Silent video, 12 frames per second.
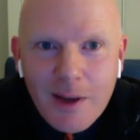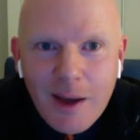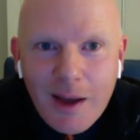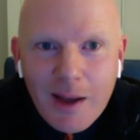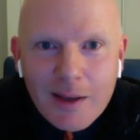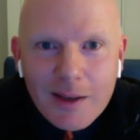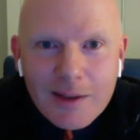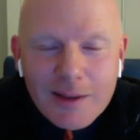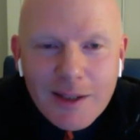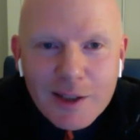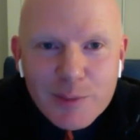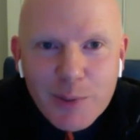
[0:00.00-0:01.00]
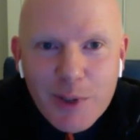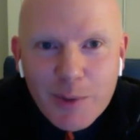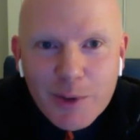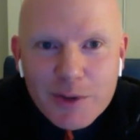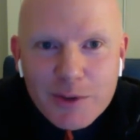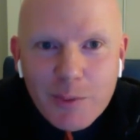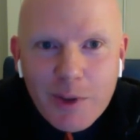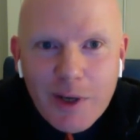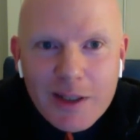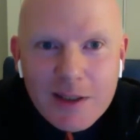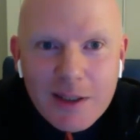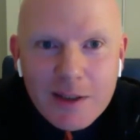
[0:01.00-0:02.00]
And that's pretty much what
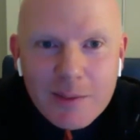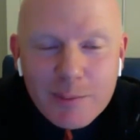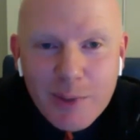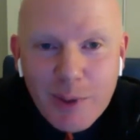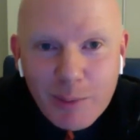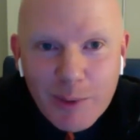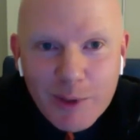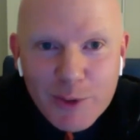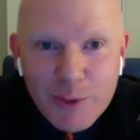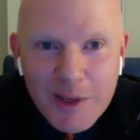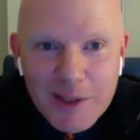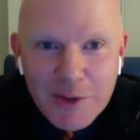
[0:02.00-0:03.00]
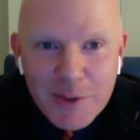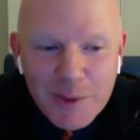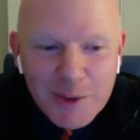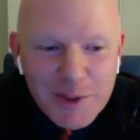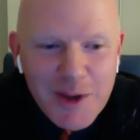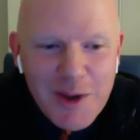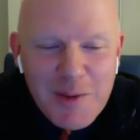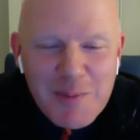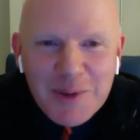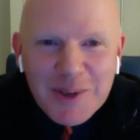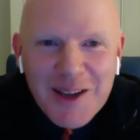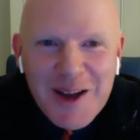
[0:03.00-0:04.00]
I did, probably to my detriment, but